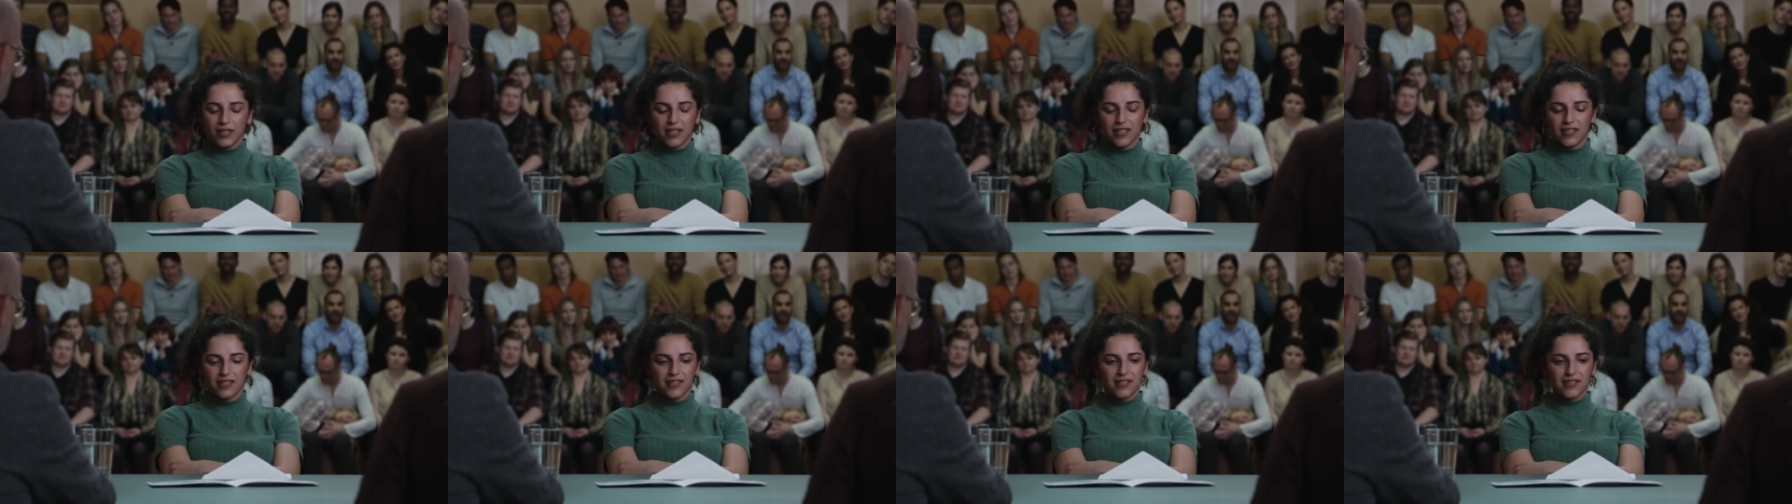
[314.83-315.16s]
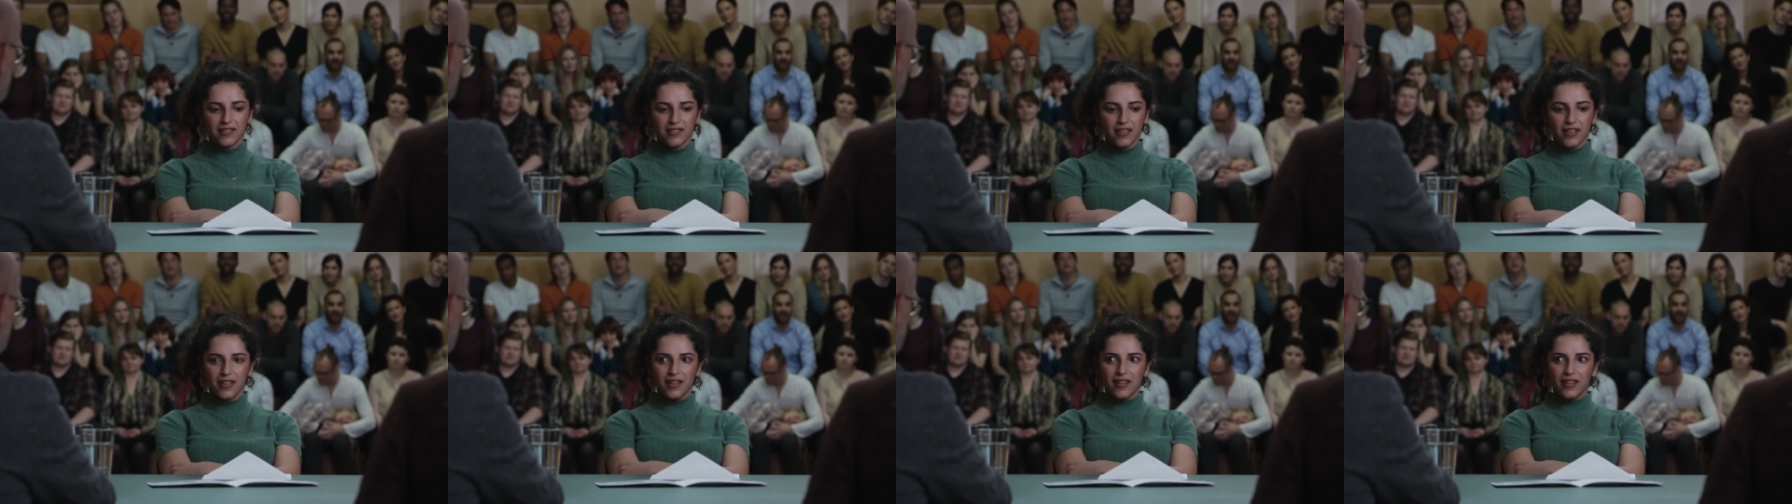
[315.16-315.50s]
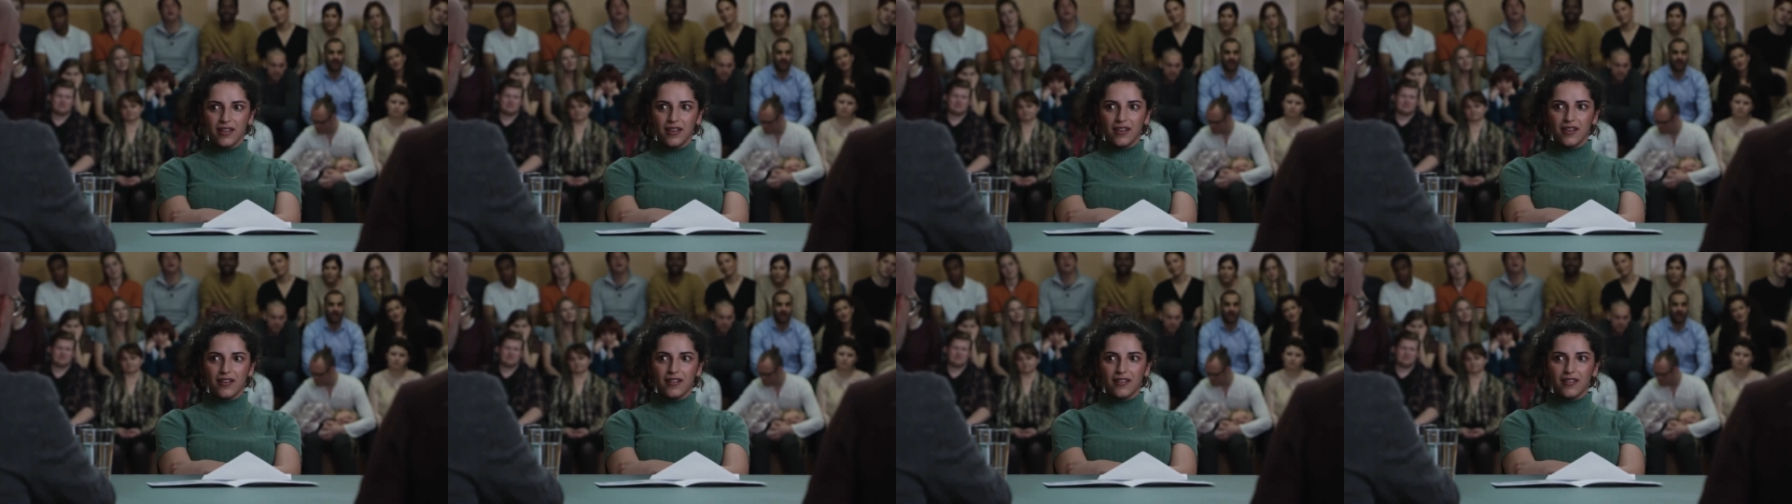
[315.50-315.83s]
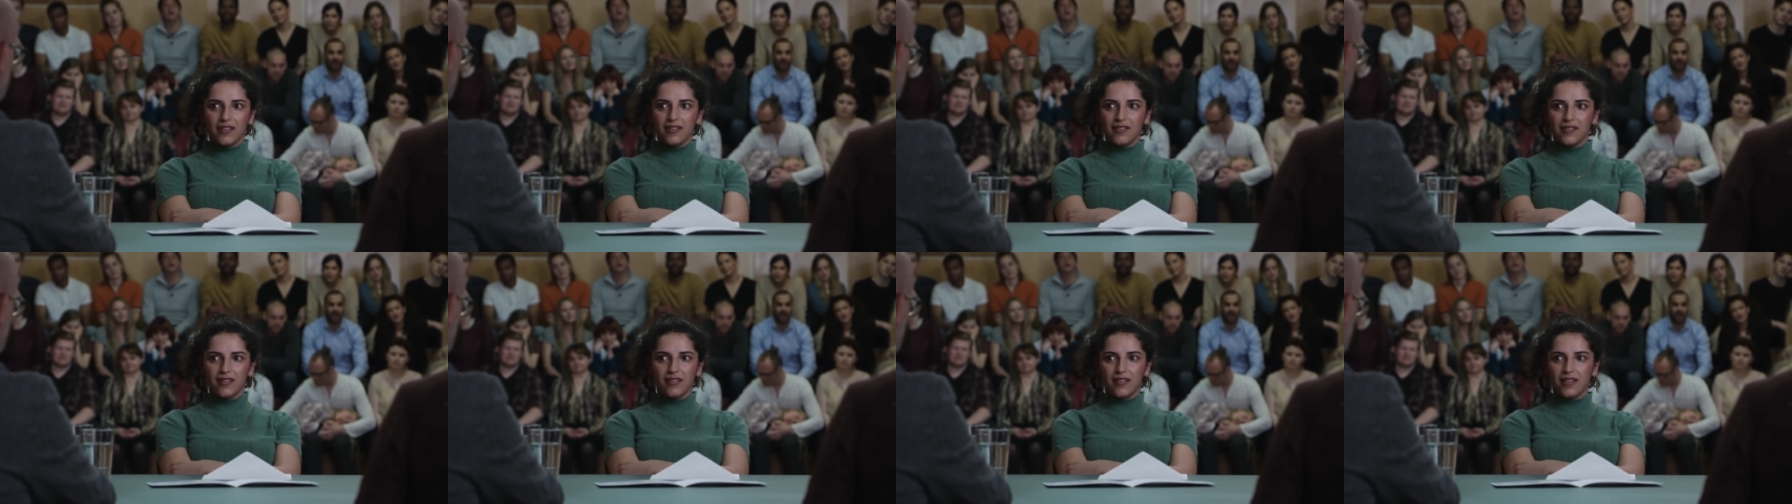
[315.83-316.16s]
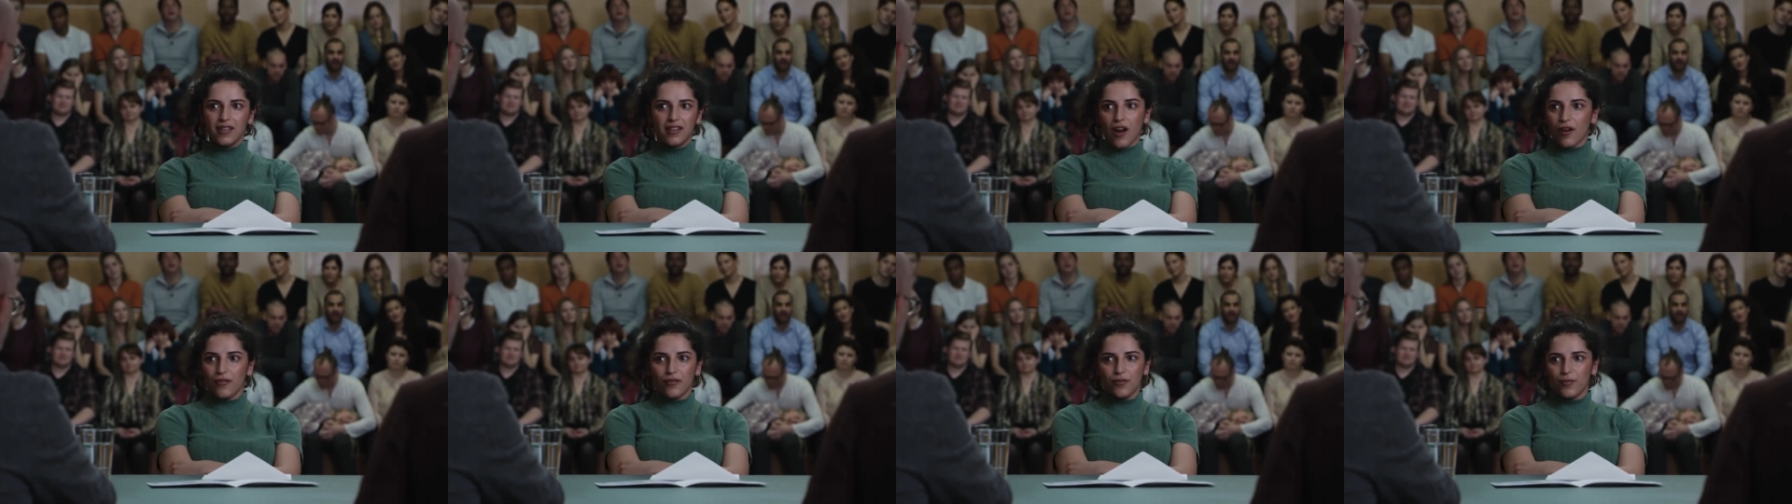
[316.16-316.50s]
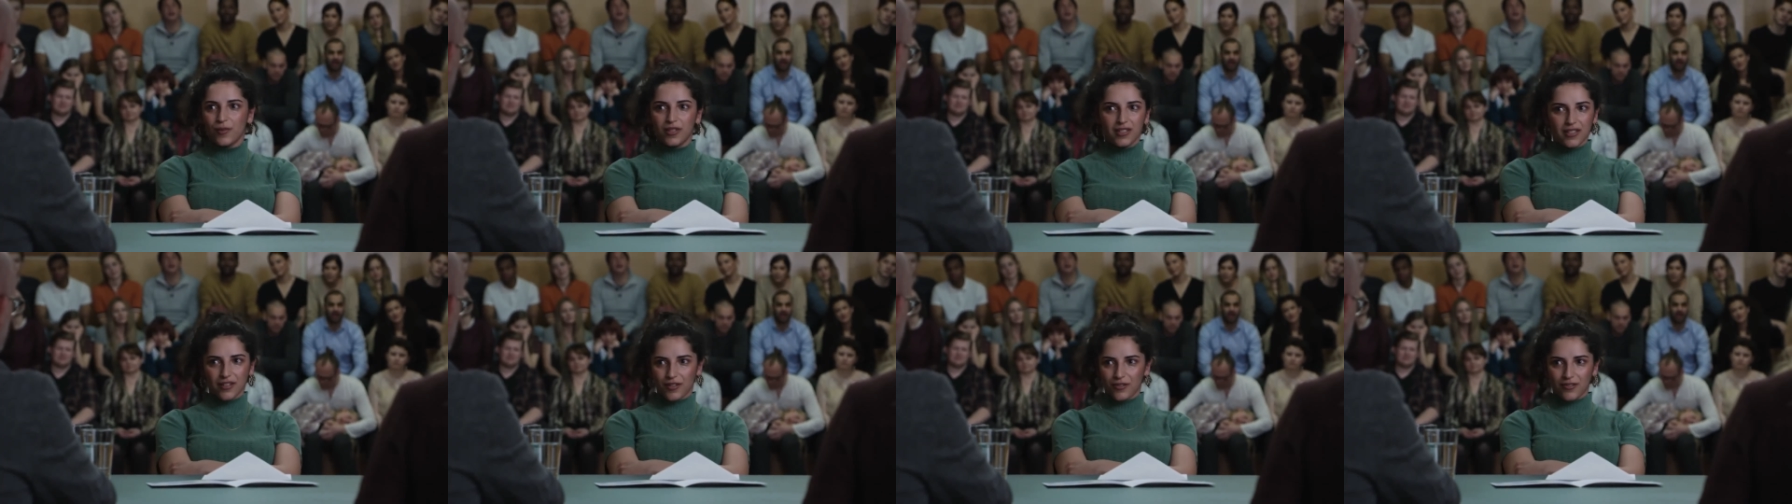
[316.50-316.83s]
it's the
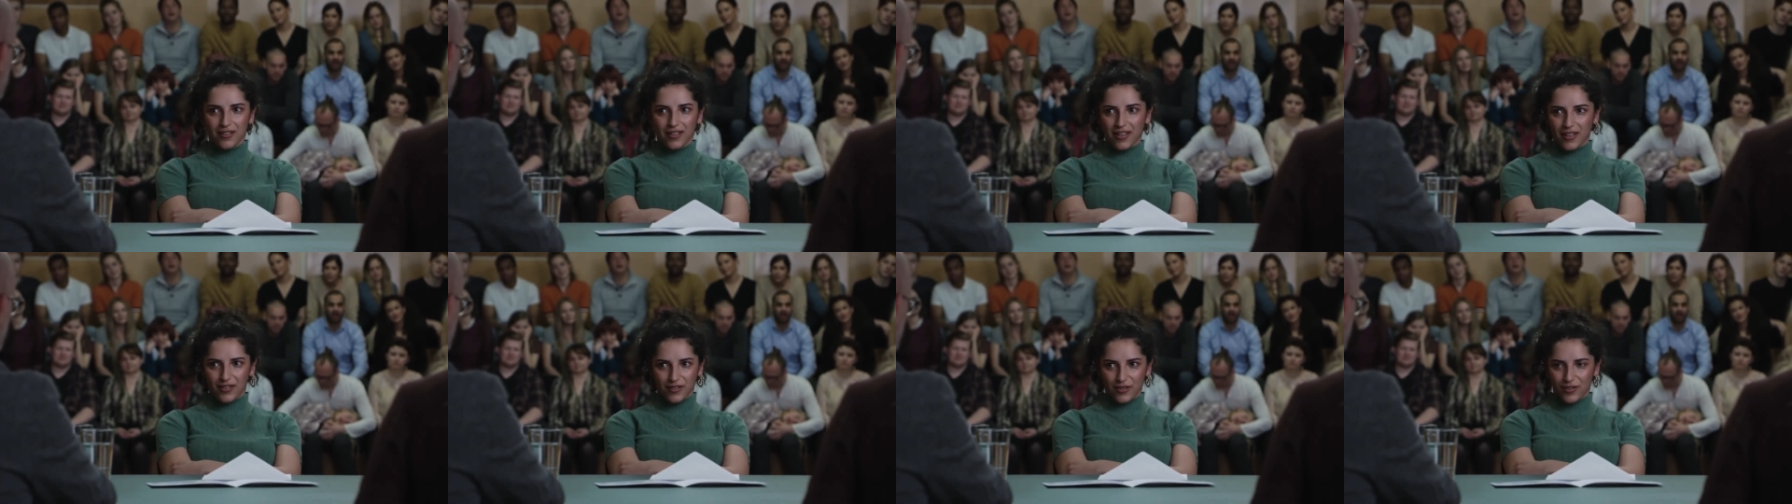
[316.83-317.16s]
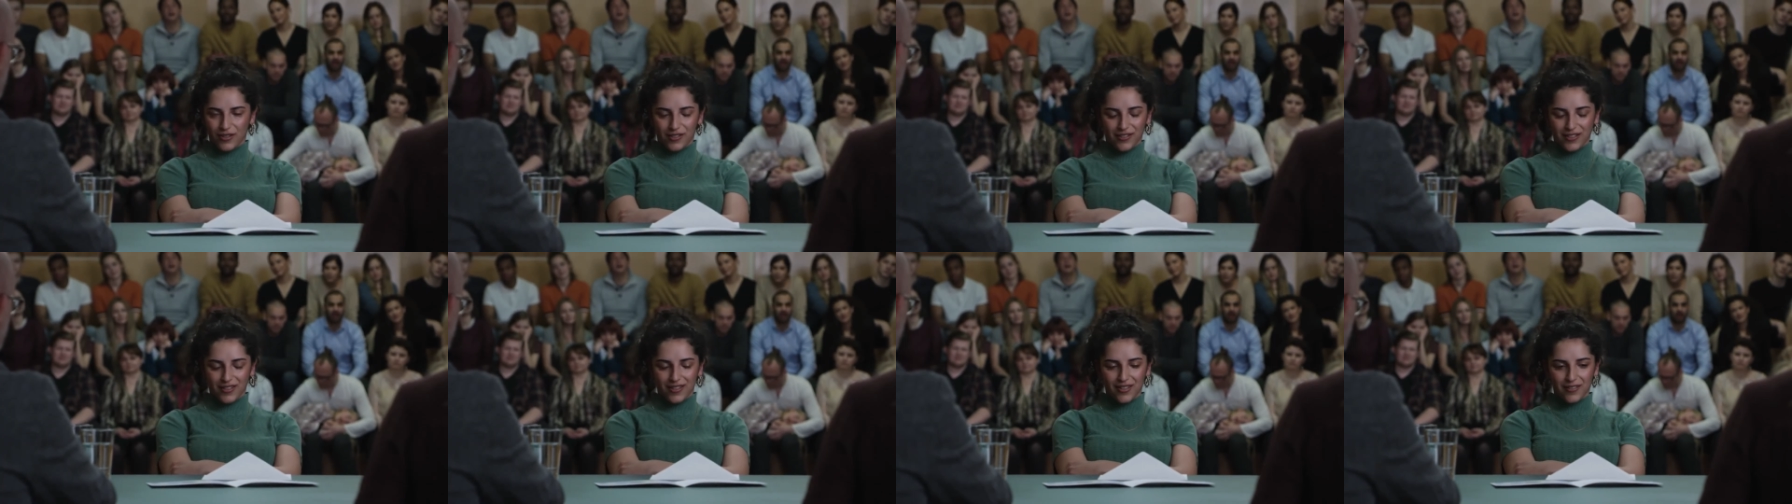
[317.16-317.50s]
government I don't like, so it's not...